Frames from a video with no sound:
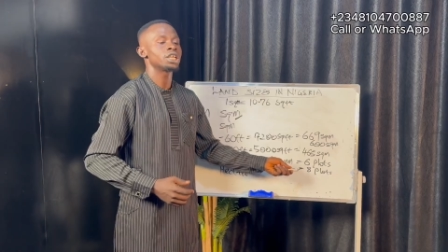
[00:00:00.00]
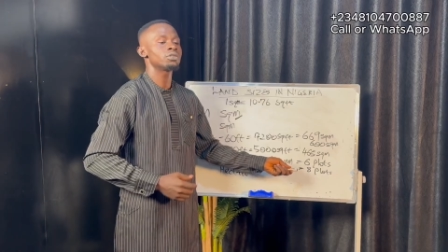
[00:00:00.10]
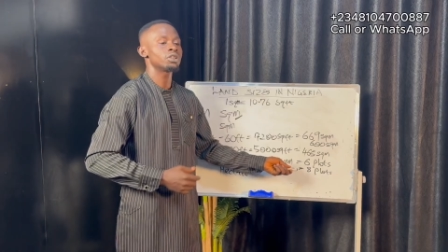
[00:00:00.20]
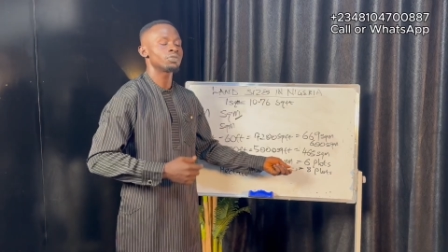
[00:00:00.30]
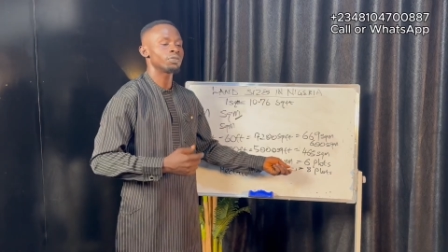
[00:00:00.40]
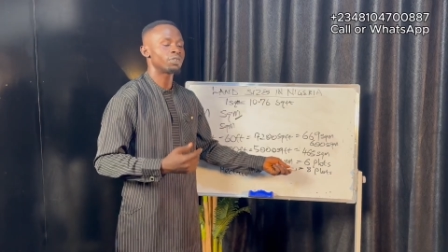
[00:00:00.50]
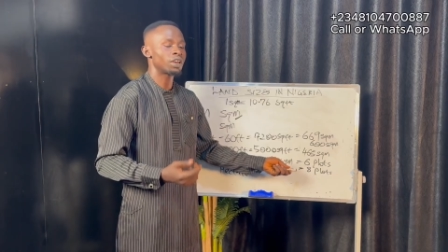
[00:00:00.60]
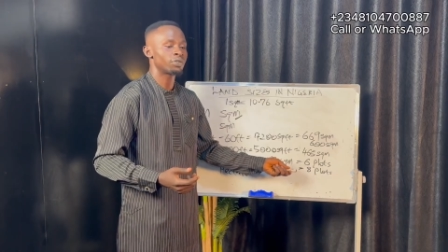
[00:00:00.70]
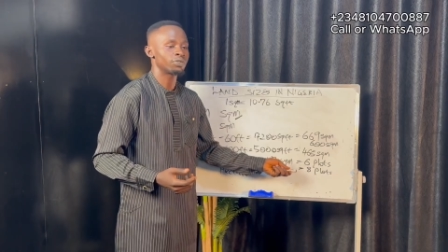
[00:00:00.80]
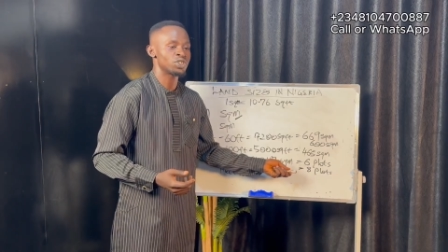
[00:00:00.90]
even if it's
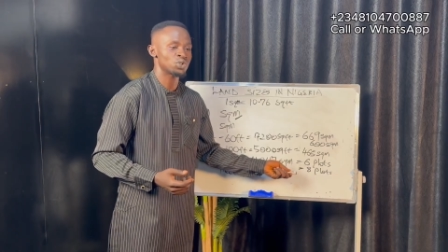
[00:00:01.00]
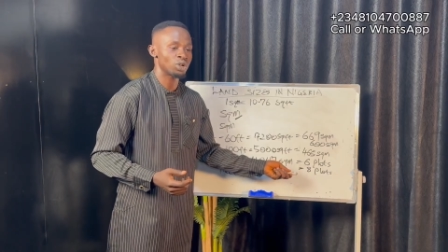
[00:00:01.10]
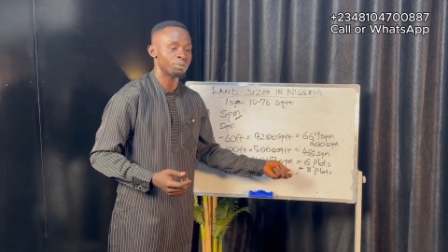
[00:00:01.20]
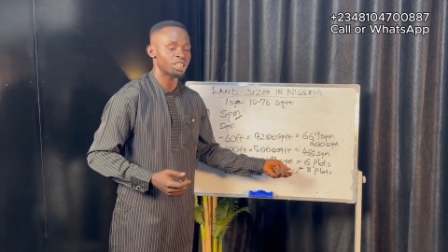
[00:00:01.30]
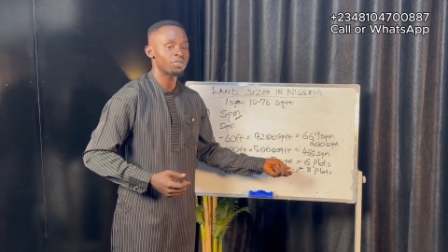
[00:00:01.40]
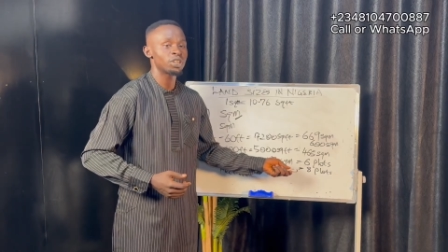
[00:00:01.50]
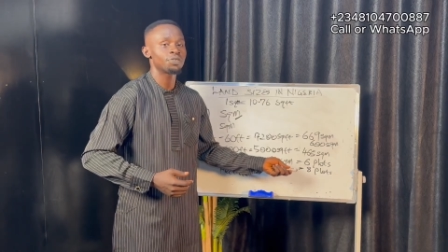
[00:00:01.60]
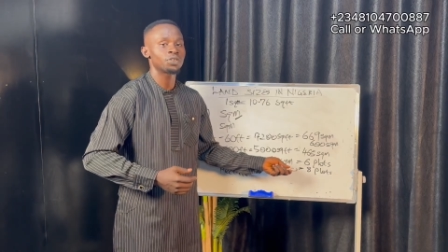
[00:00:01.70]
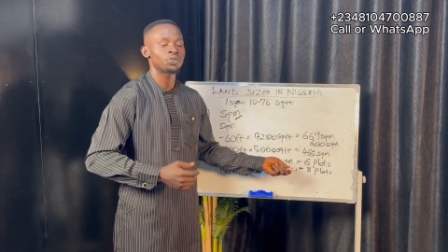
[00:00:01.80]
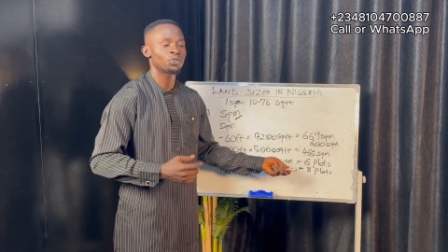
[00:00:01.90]
550 square meter, even
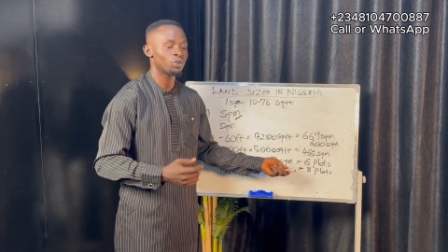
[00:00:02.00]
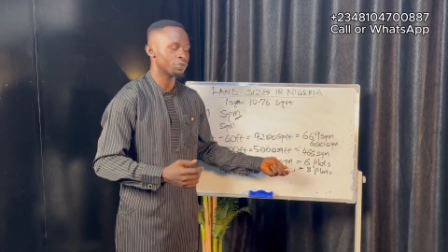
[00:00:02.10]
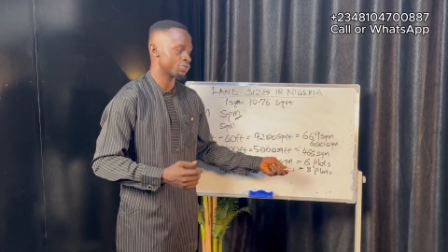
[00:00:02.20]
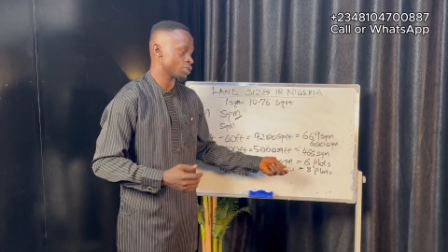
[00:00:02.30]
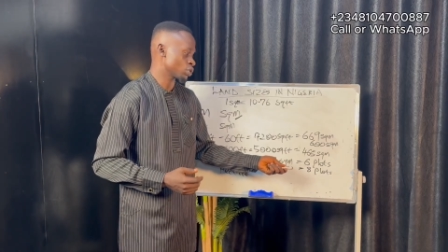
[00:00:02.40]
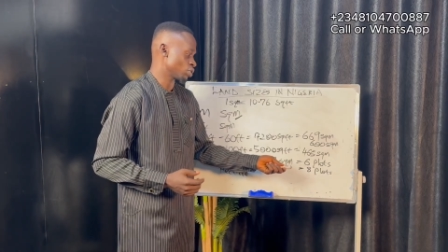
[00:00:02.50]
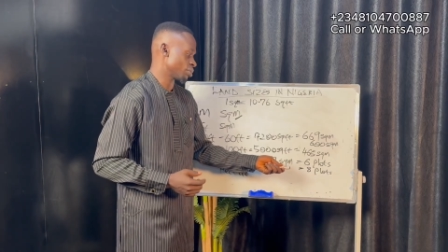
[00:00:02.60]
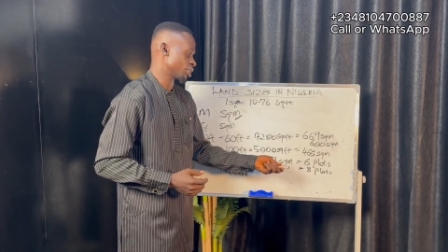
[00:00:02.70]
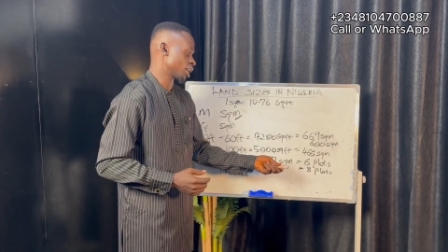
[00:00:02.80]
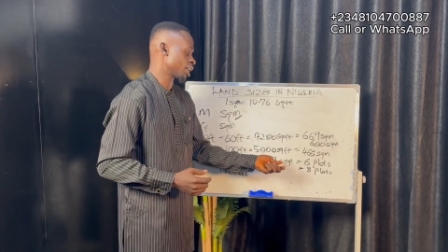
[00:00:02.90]
if it's 450
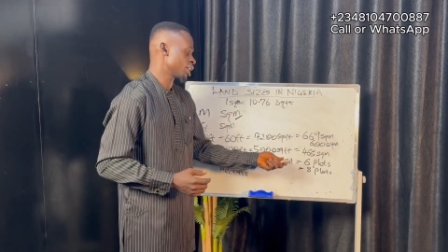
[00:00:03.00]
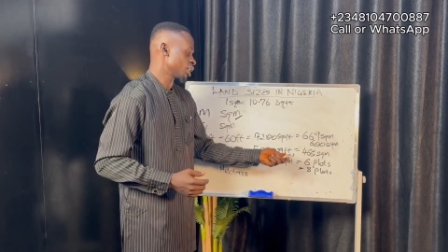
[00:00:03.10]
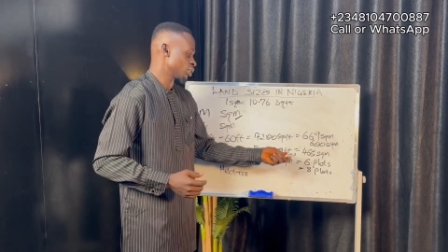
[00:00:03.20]
square meter,